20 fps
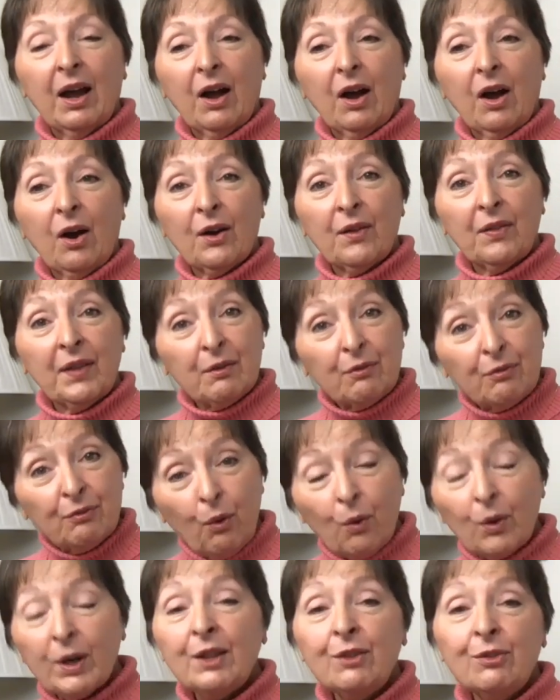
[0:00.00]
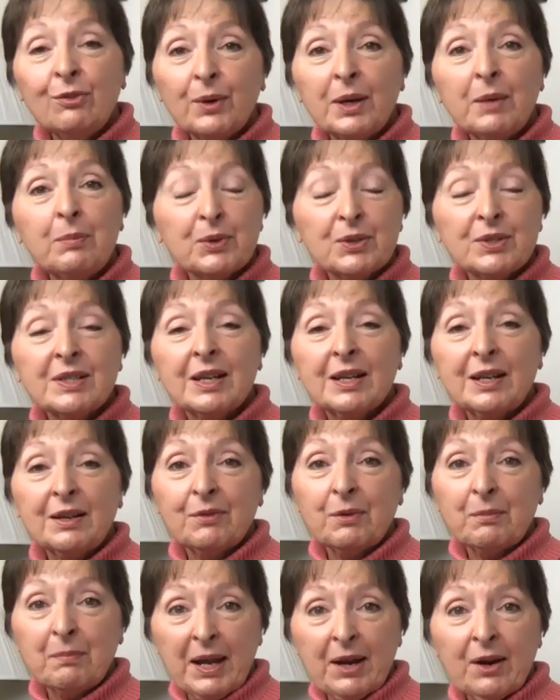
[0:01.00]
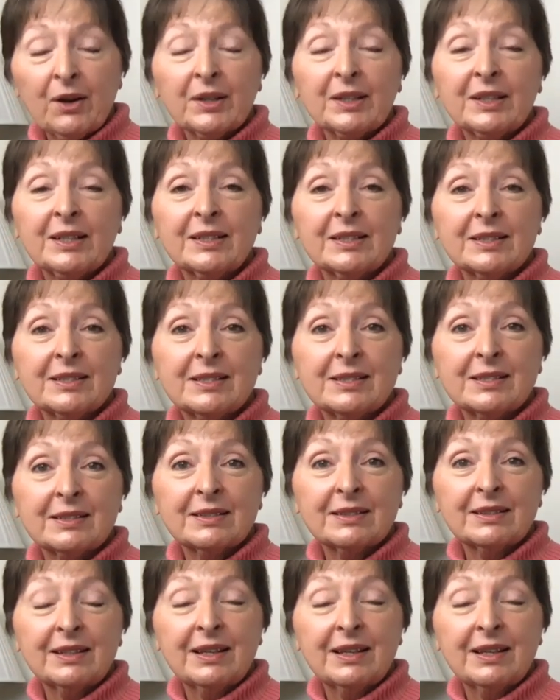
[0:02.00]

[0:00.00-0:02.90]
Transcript: are that 43% of Americans